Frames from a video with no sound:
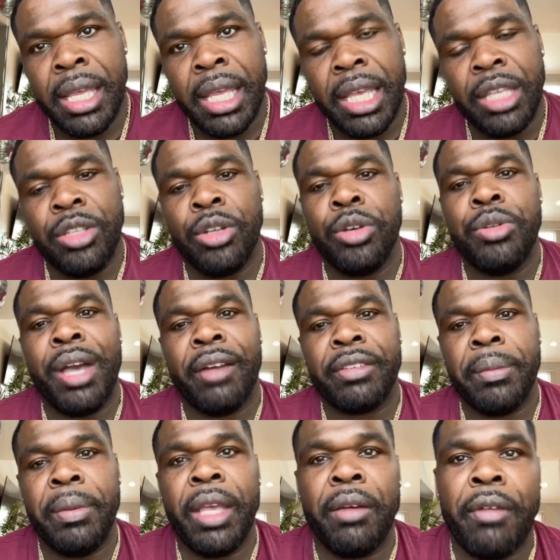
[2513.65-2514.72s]
And you know, you have to
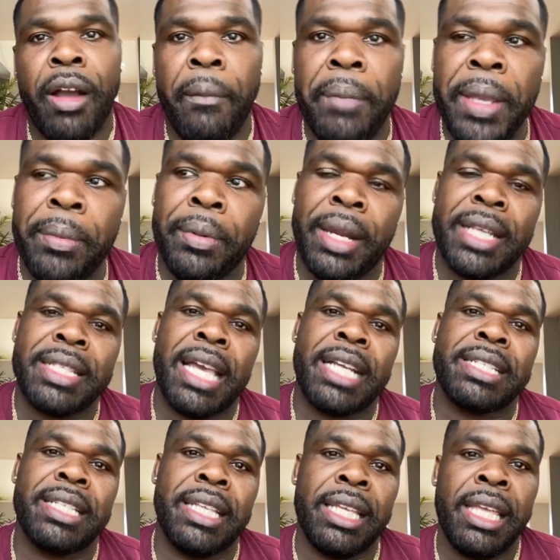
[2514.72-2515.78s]
be around people that's
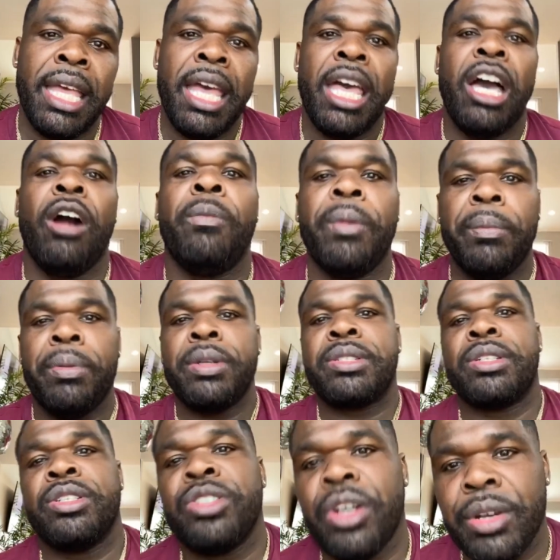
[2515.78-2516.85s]
actually helping push the
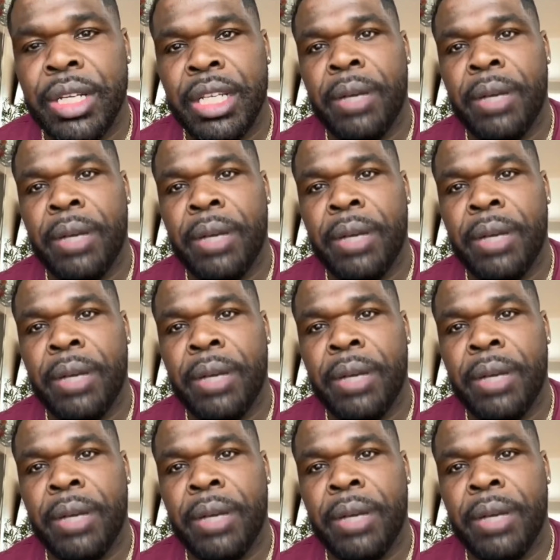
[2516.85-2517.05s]
journey,